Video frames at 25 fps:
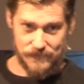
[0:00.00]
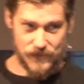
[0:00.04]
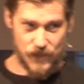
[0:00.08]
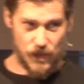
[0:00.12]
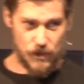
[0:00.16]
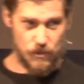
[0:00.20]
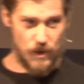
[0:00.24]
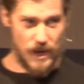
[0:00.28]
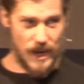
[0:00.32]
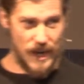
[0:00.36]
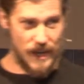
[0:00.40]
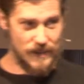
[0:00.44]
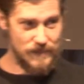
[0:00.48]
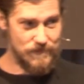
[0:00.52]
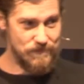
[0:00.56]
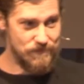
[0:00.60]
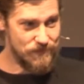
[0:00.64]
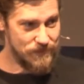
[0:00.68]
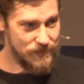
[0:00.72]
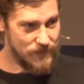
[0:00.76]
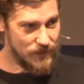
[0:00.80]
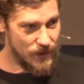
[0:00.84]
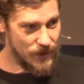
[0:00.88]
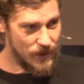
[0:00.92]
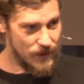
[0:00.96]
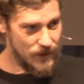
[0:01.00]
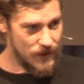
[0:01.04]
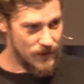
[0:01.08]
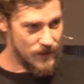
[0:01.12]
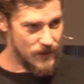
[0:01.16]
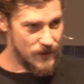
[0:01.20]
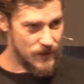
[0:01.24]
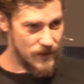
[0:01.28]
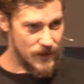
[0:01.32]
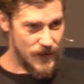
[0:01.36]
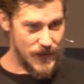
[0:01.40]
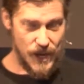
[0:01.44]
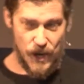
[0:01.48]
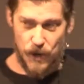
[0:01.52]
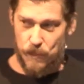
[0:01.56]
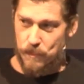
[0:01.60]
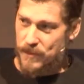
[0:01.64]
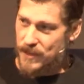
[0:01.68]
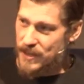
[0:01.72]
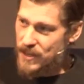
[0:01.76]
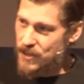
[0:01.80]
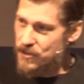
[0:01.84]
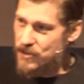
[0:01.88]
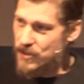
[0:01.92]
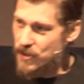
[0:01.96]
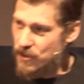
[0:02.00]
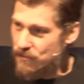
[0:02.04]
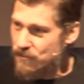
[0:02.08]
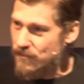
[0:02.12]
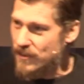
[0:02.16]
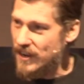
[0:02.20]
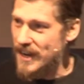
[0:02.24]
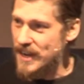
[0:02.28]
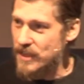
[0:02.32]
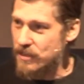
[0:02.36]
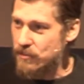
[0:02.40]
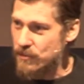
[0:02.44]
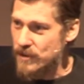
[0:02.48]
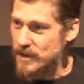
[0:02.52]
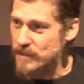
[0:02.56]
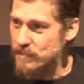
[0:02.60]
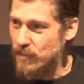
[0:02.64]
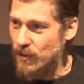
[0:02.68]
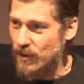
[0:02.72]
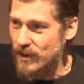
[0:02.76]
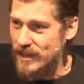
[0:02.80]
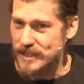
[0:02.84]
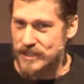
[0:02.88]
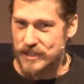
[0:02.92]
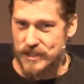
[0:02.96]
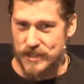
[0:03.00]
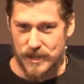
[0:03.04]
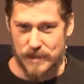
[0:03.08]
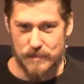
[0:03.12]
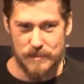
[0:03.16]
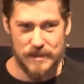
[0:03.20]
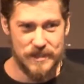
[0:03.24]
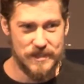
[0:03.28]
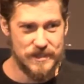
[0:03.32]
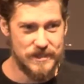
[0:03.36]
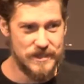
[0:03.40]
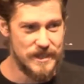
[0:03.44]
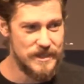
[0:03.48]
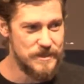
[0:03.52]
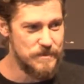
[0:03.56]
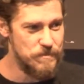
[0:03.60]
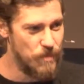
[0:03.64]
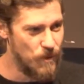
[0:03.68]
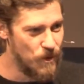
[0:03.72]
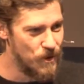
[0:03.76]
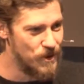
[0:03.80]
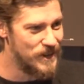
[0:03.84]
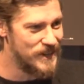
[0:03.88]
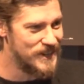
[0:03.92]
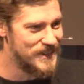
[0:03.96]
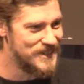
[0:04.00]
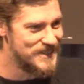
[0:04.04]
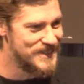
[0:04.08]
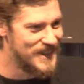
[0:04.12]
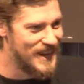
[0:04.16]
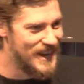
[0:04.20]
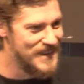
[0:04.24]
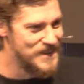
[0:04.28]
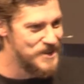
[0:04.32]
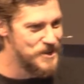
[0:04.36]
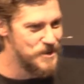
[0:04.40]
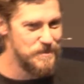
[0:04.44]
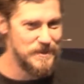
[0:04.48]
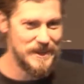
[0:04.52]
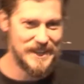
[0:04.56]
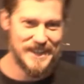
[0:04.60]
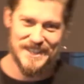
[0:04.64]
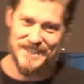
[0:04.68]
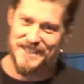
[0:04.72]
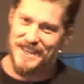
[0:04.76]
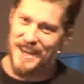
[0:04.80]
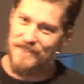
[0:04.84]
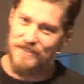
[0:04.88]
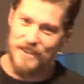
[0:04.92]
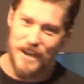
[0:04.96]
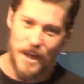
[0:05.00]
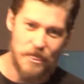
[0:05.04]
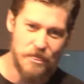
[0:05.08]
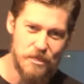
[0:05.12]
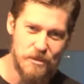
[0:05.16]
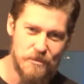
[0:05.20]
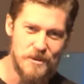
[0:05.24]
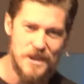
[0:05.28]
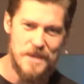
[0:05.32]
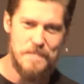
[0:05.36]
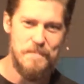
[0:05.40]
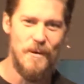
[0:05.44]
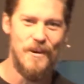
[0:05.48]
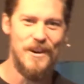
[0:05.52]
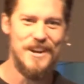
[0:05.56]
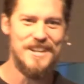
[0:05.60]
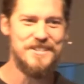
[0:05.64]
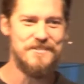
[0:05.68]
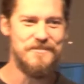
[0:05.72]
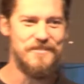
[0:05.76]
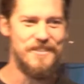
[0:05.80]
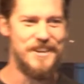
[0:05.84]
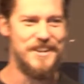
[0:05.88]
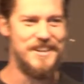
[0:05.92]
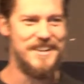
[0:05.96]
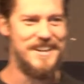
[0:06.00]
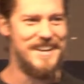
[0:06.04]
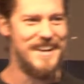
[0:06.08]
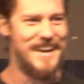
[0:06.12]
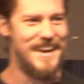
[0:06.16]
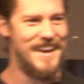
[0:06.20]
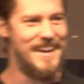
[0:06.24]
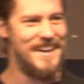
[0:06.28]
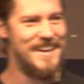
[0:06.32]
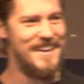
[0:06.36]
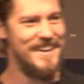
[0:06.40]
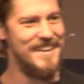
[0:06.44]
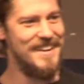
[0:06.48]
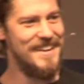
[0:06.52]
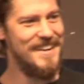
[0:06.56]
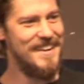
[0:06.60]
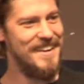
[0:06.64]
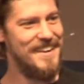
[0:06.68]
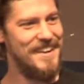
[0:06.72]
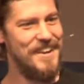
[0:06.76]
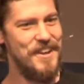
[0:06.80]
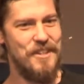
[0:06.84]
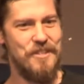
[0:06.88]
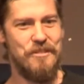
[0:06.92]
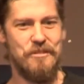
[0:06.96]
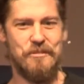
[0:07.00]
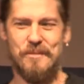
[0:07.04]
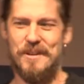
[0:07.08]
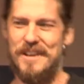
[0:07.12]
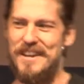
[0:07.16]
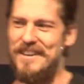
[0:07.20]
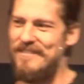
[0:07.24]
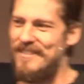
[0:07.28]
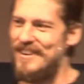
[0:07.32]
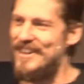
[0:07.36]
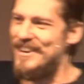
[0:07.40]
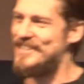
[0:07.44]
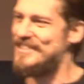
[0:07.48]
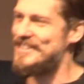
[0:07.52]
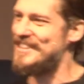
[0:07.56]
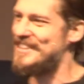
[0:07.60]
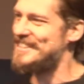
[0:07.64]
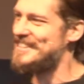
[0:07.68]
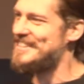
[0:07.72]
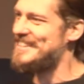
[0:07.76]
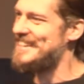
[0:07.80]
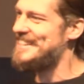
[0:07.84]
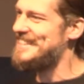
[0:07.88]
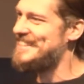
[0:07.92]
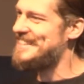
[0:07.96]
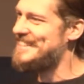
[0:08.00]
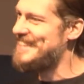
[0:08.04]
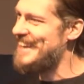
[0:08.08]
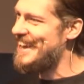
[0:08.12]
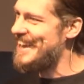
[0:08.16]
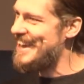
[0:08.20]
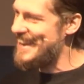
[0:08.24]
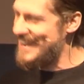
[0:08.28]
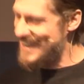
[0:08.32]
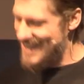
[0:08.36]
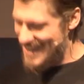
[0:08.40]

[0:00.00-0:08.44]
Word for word: Well, I hope that you don't find three point sermons as boring as I do, because I've got three points for you today, three verses that stand